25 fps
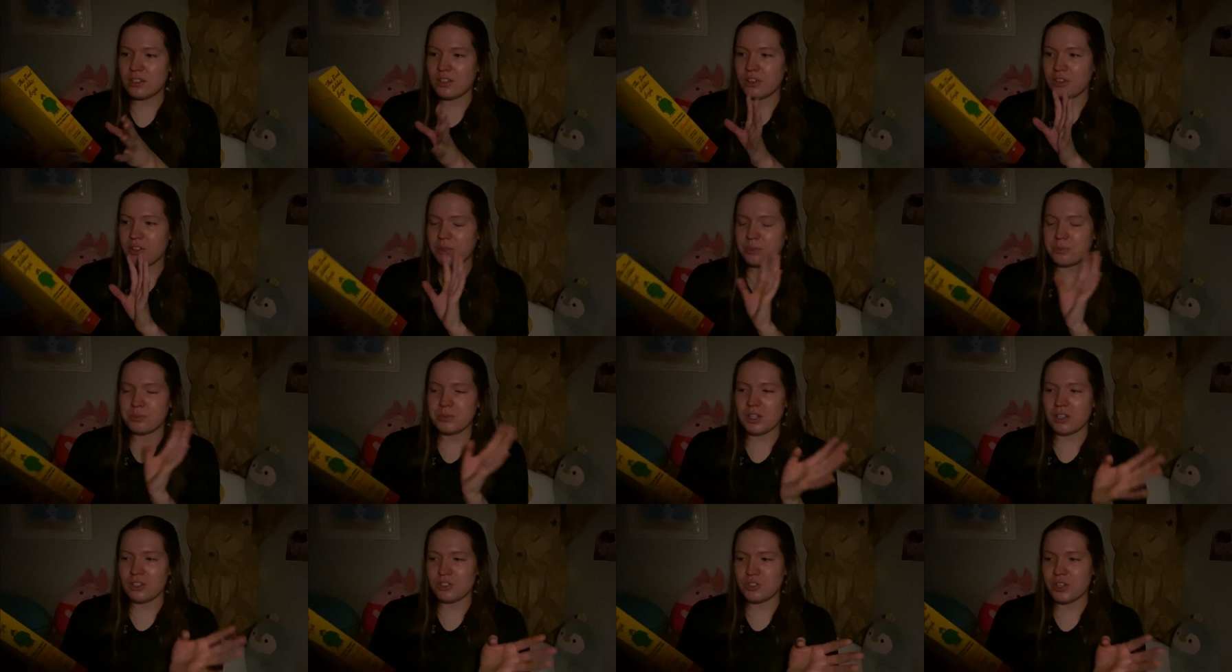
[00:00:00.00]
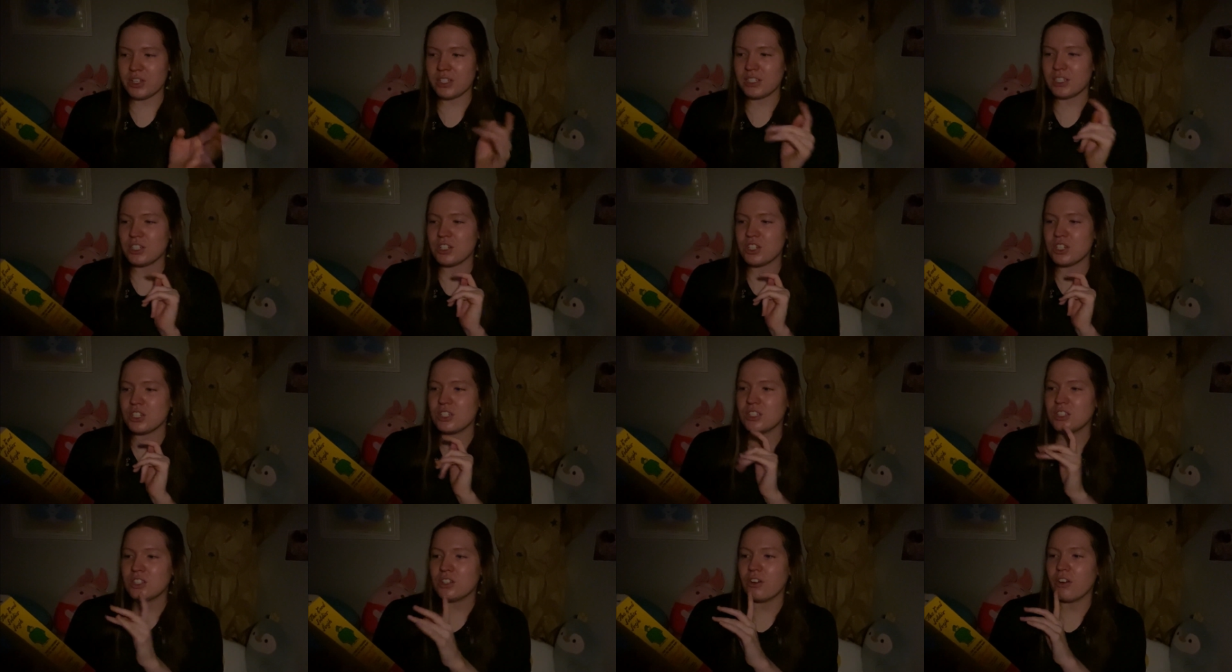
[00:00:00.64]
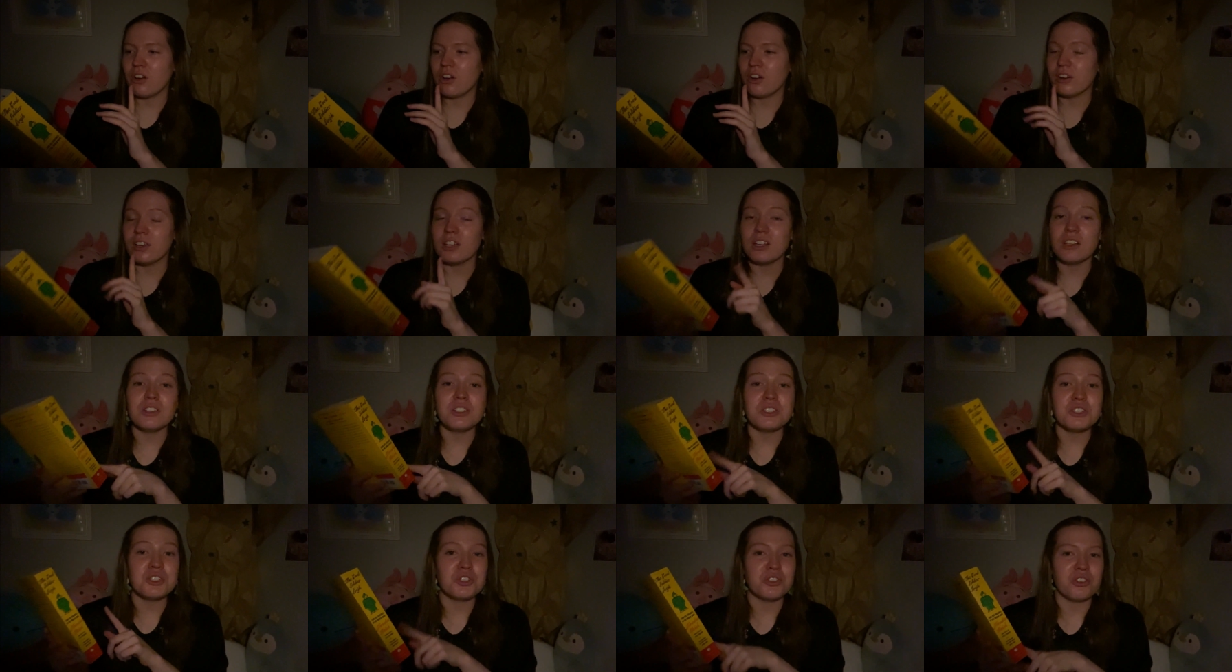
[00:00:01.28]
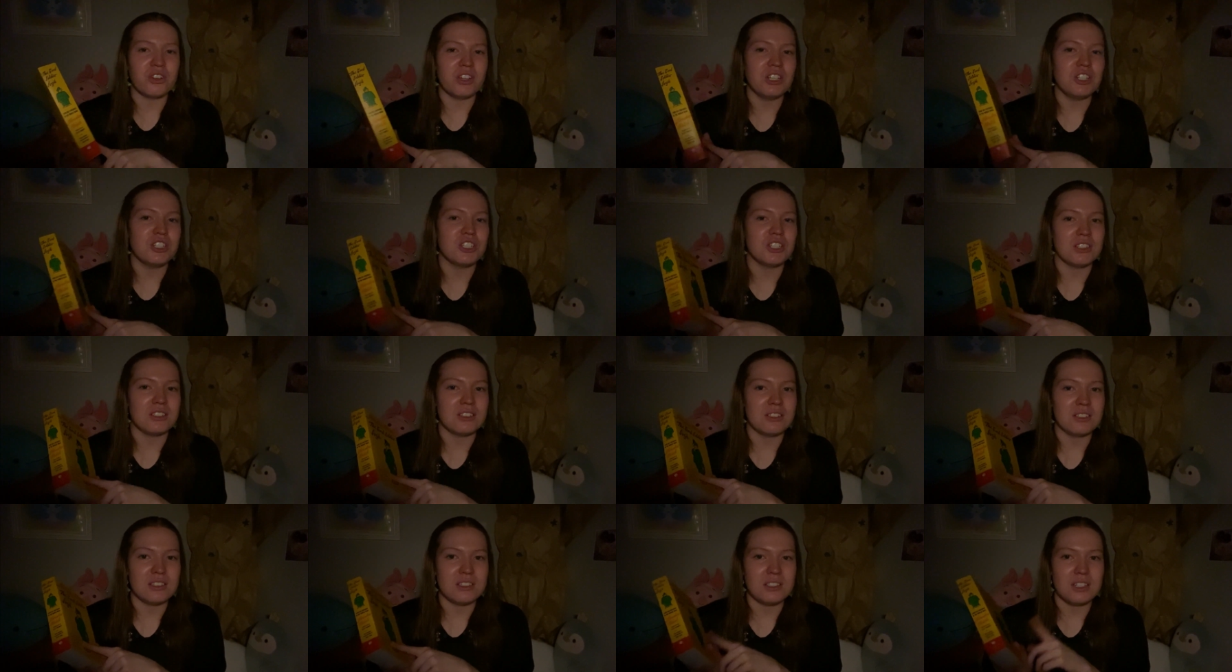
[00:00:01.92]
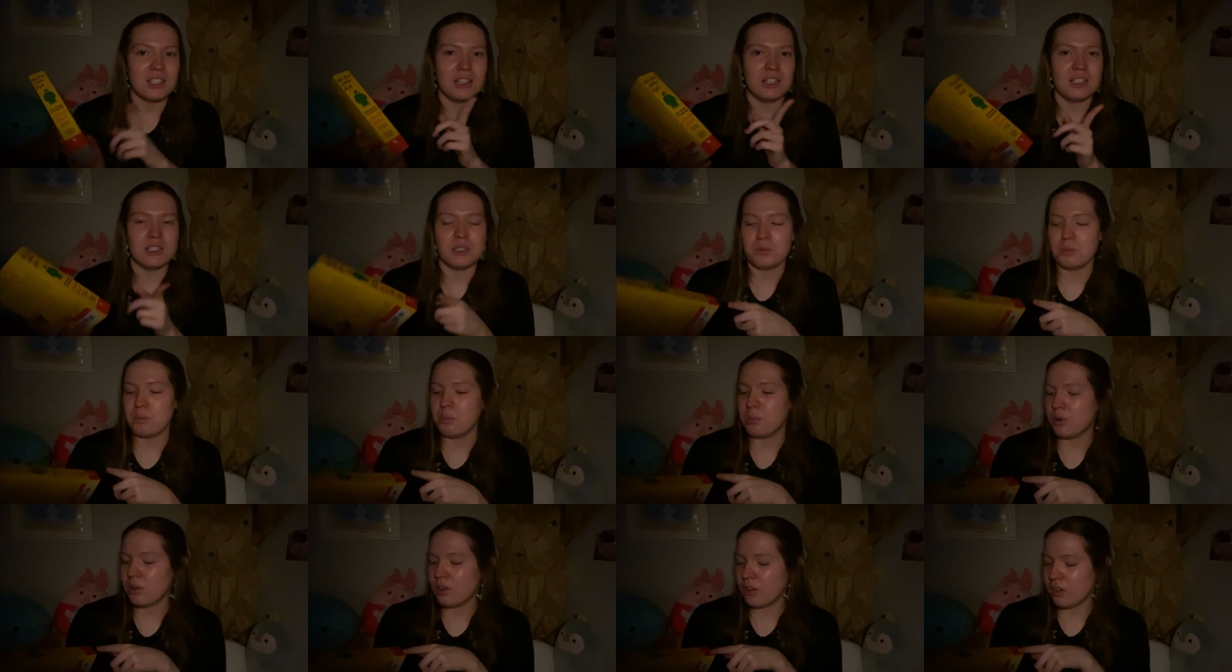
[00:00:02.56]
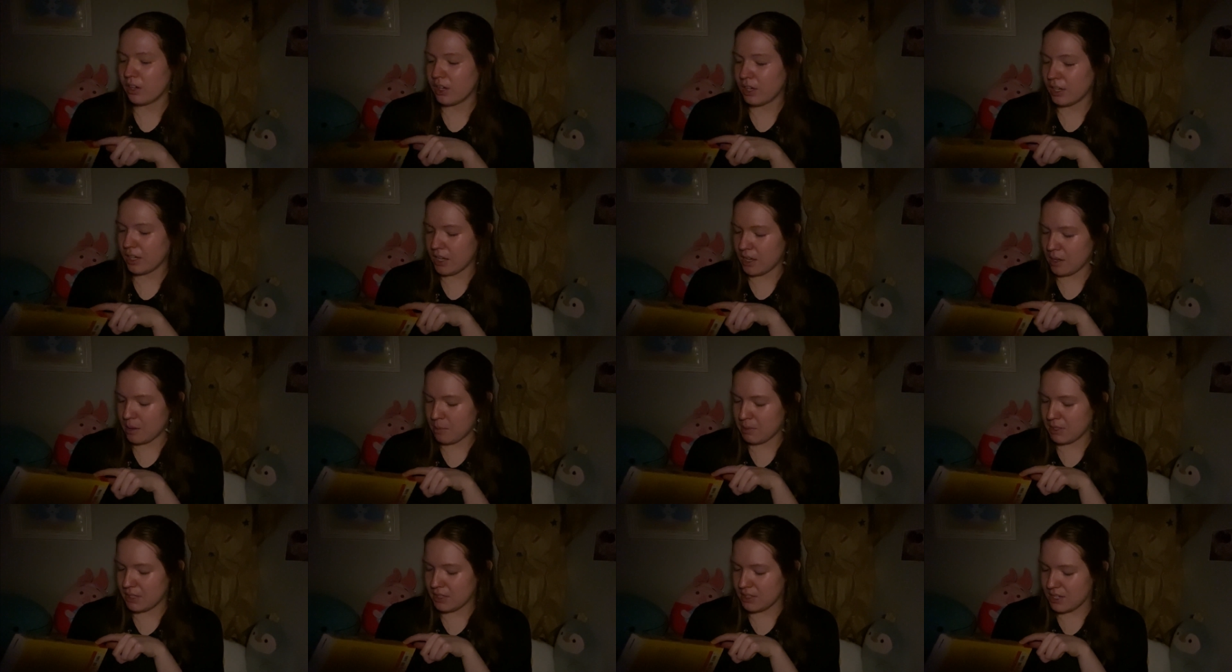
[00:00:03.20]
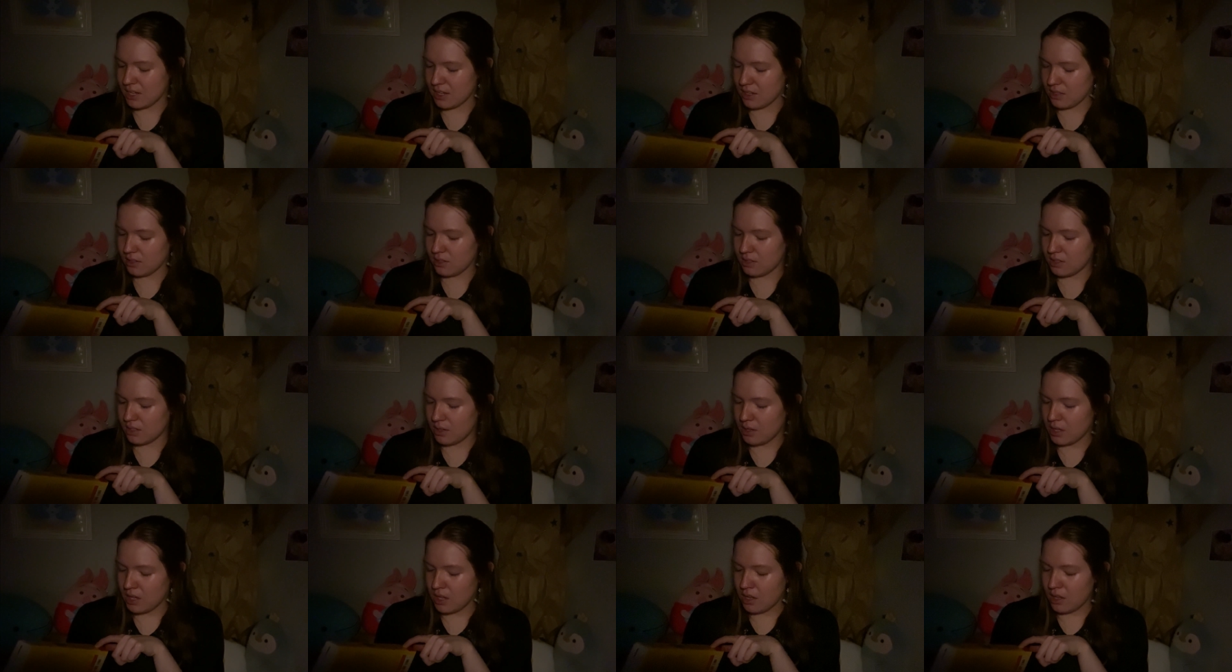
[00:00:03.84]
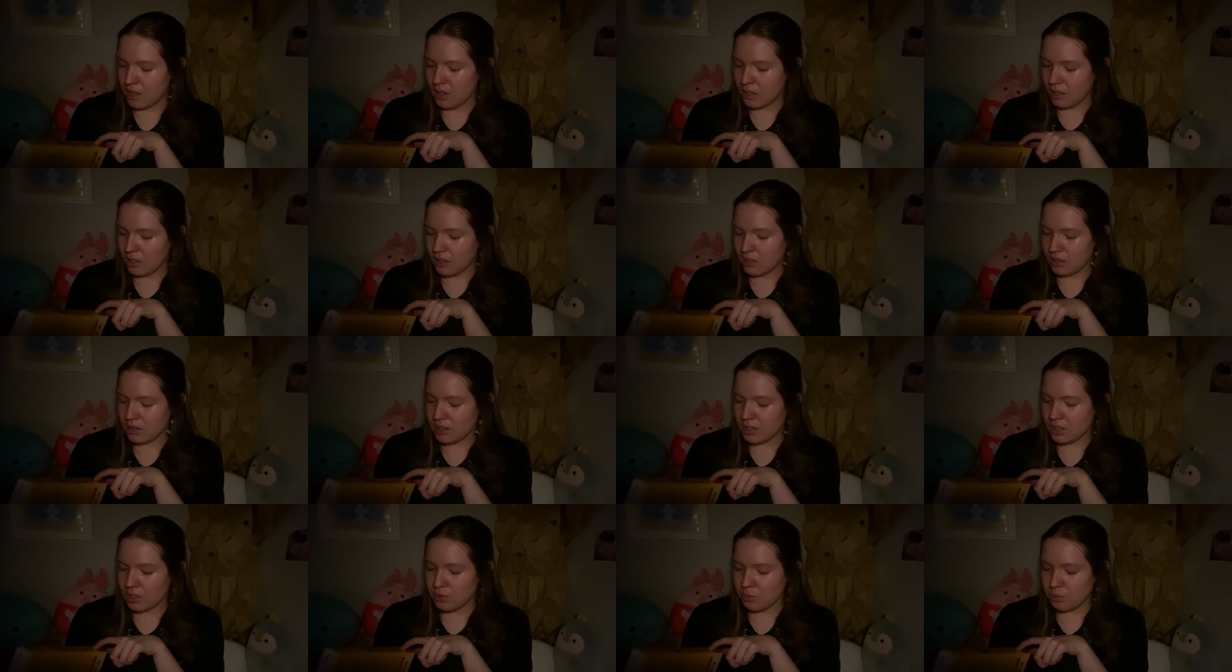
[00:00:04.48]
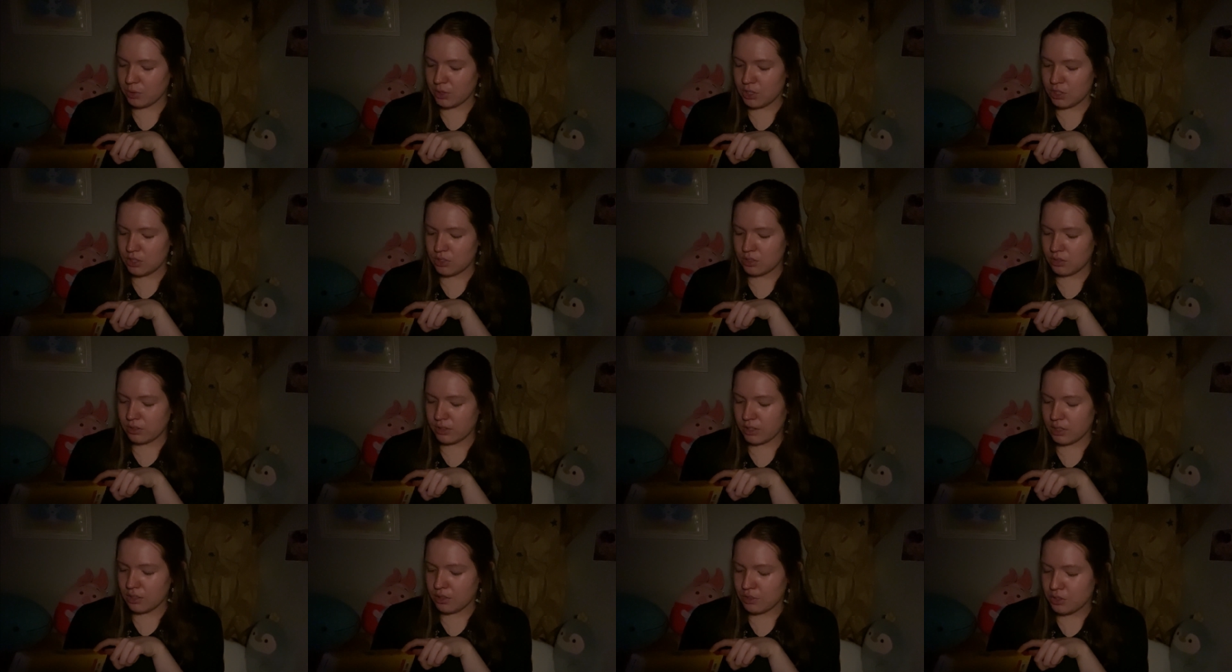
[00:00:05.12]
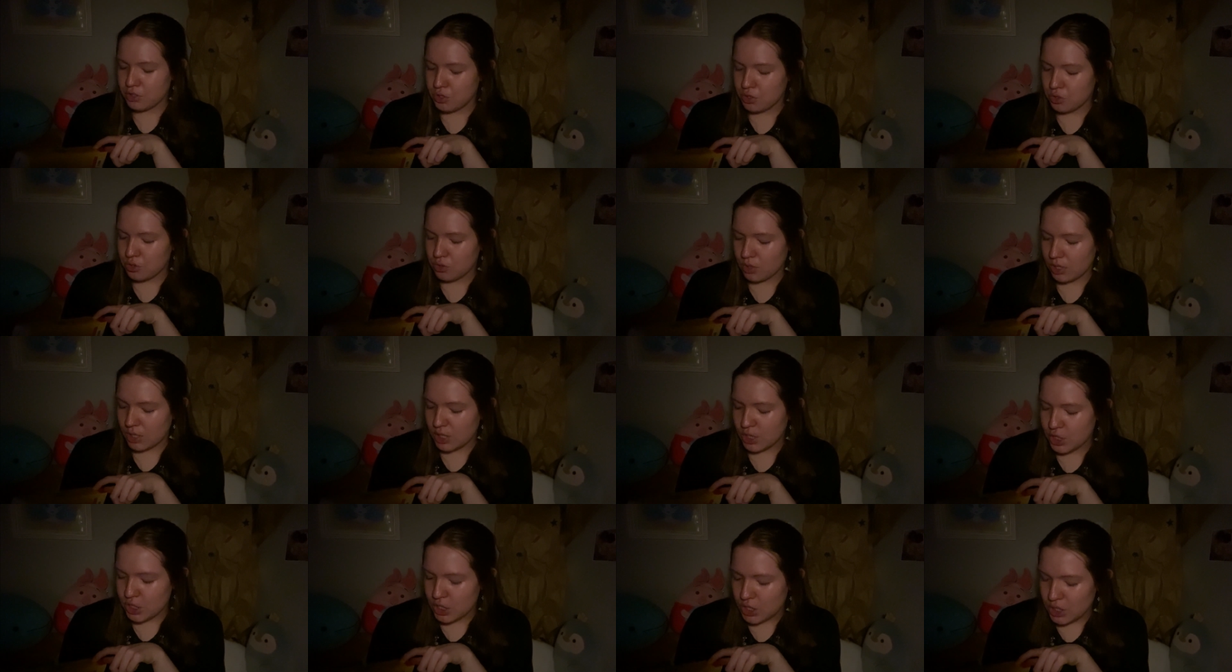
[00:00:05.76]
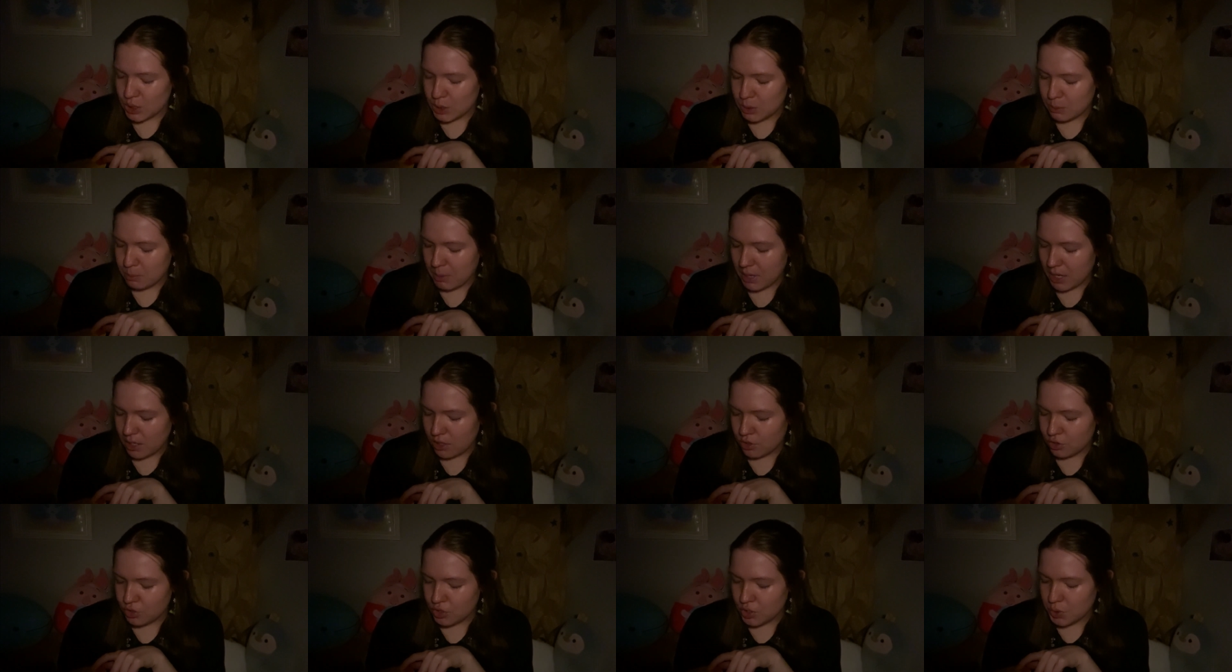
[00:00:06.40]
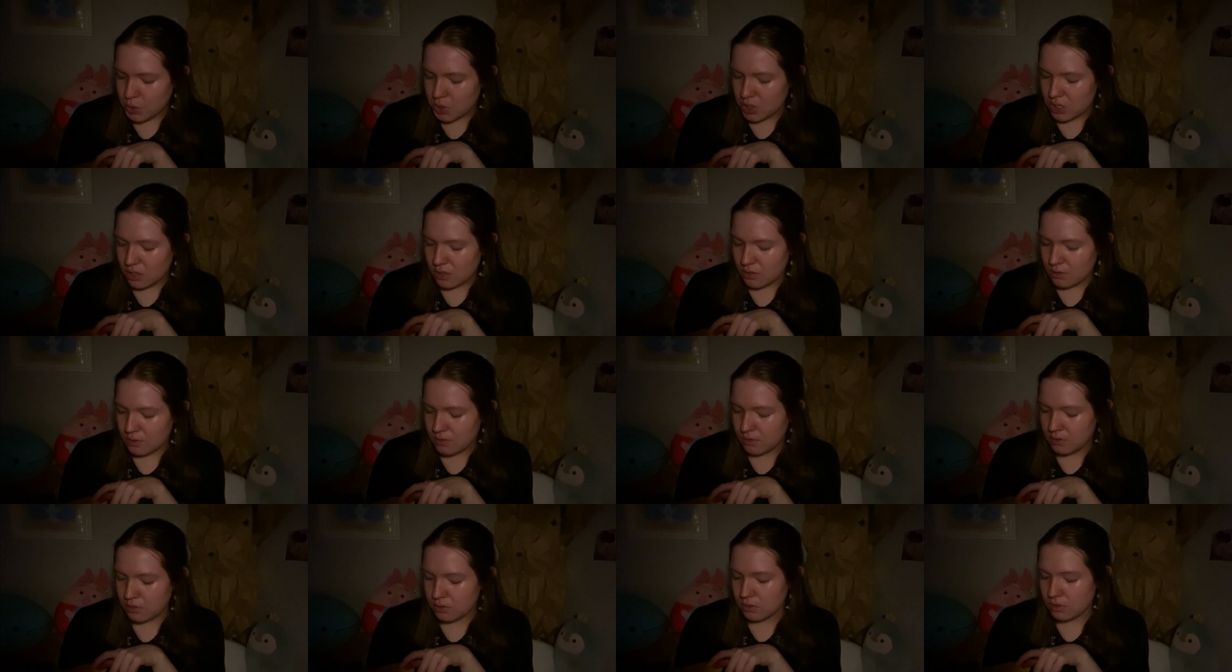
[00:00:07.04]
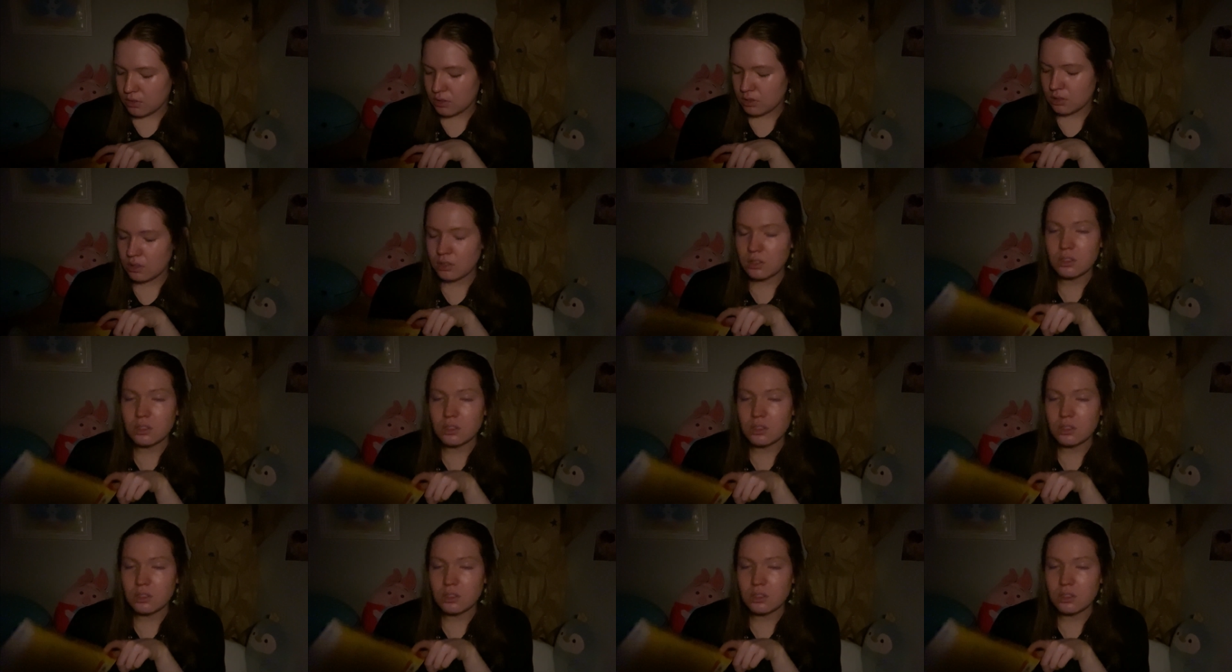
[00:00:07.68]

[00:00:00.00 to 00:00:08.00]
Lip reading: not translations. There are illustrations in this book. It says the original illustrations by Joseph